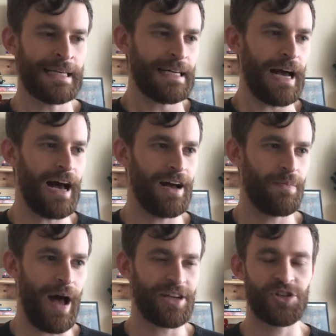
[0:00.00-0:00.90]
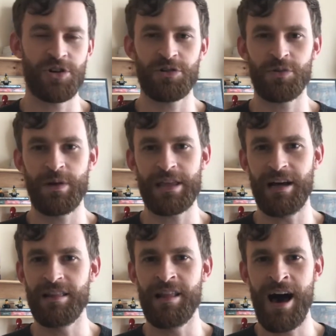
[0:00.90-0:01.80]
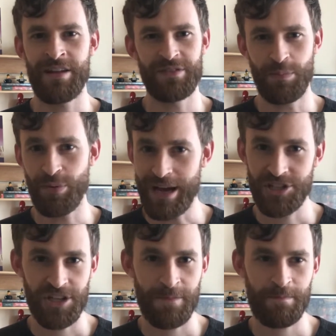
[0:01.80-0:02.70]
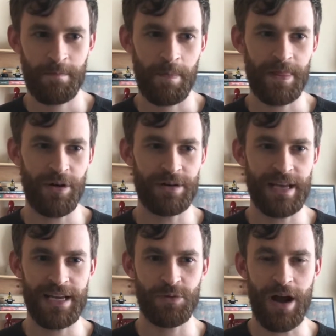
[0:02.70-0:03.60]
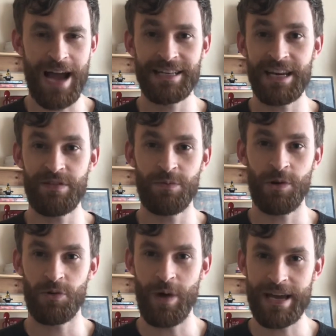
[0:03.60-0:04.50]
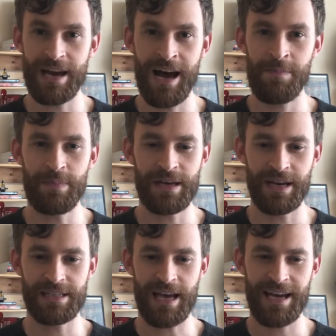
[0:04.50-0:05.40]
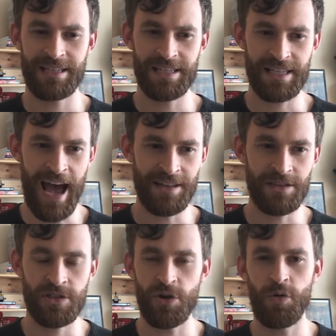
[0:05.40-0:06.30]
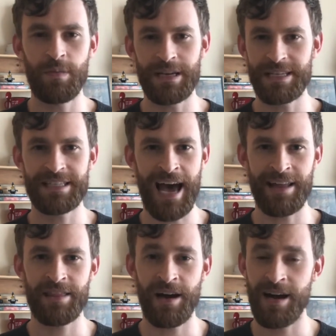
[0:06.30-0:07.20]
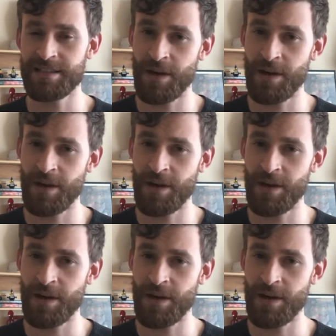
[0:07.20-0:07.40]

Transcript: I struggled with a lot of depression. There were days where I didn't even want to wake up because I just had so many sad thoughts.